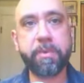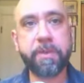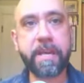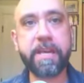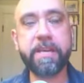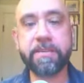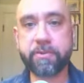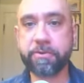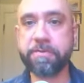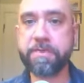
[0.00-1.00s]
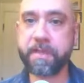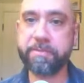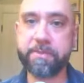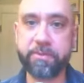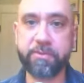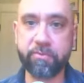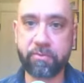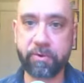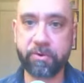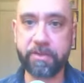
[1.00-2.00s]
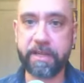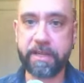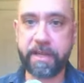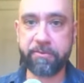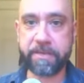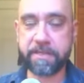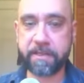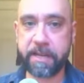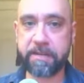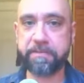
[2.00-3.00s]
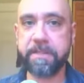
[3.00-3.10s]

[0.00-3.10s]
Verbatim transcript: playing a sort of substitute role in Henry's life.